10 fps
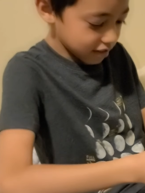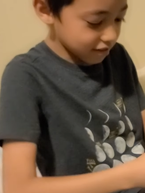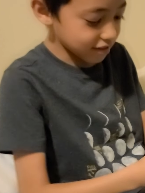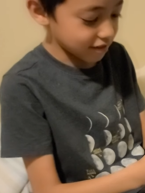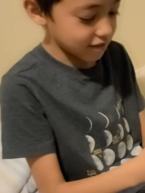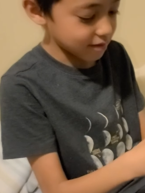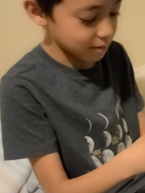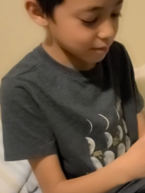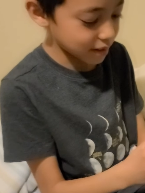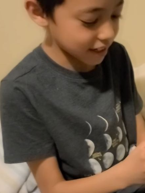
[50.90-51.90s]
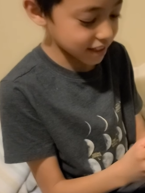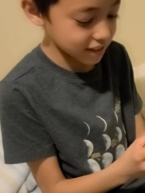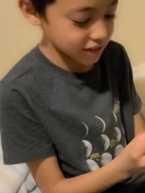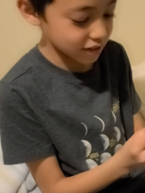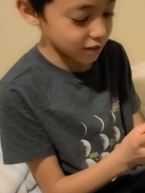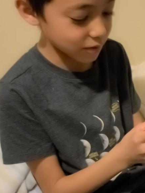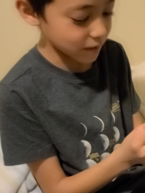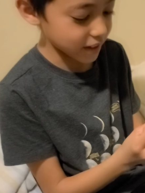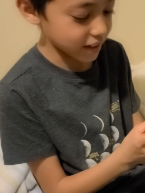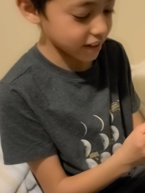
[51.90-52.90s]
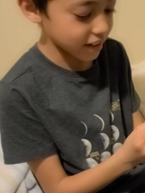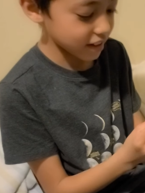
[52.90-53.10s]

Ooh, but I can solve it.